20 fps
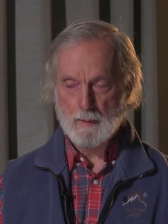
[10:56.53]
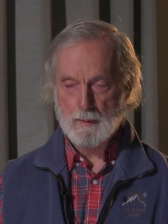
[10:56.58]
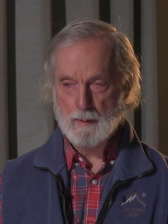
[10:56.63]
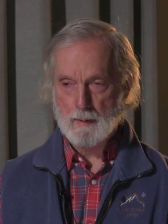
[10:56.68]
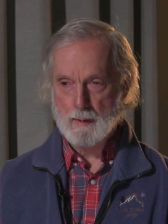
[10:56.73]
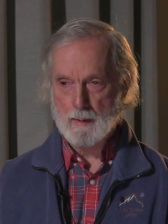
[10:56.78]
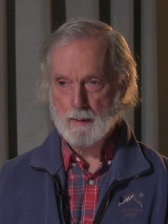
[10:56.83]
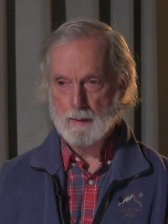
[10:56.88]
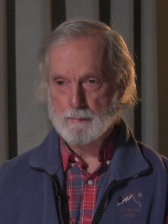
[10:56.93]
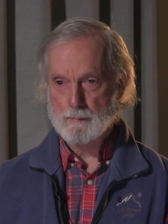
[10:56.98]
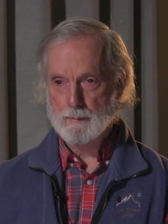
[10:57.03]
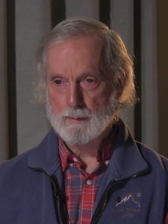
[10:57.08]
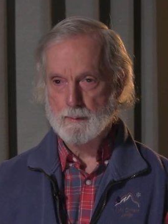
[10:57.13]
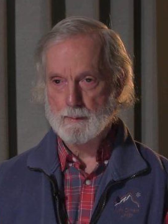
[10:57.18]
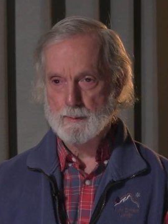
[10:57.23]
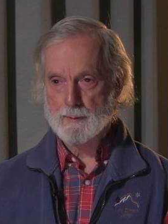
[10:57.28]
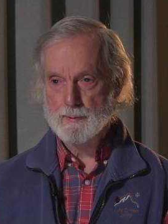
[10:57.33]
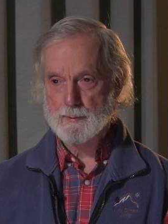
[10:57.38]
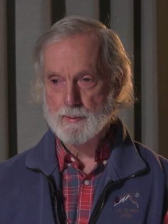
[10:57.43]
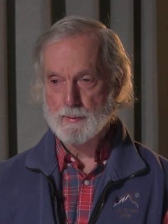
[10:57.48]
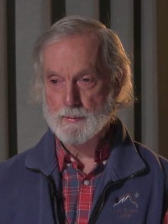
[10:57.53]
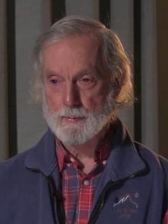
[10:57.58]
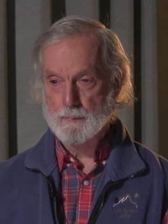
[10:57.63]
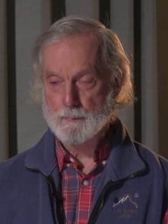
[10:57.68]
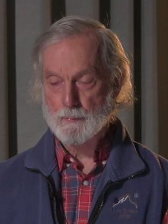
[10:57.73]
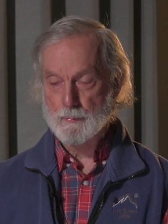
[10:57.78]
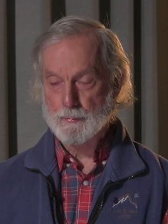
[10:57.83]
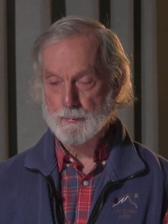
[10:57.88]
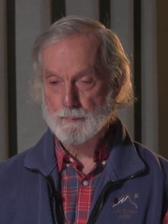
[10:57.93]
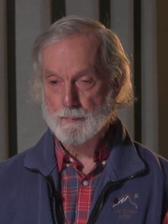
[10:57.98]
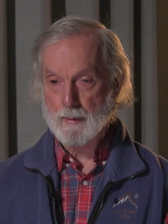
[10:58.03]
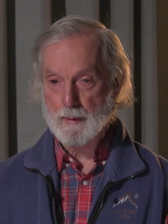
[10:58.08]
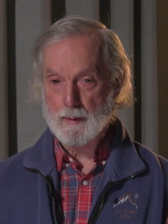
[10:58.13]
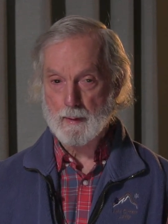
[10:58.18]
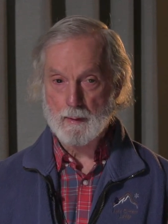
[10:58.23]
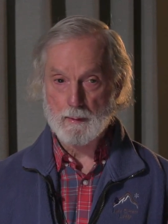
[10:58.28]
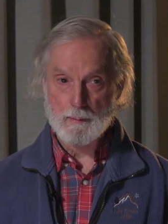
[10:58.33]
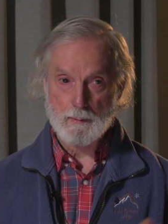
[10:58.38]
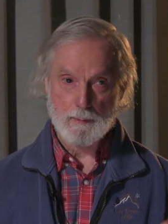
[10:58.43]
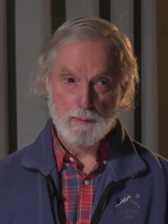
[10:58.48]
And the decision was
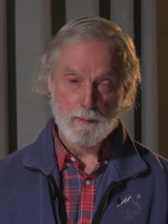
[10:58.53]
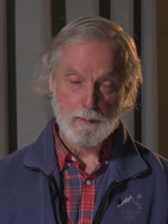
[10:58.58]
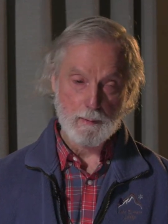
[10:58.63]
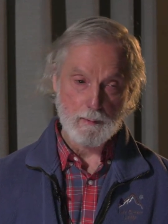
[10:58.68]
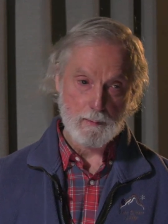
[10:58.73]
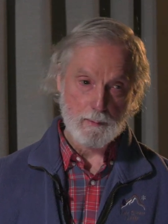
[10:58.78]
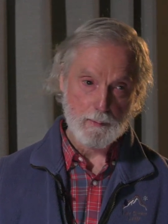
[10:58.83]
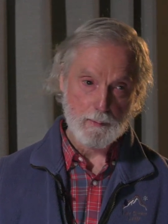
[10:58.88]
made in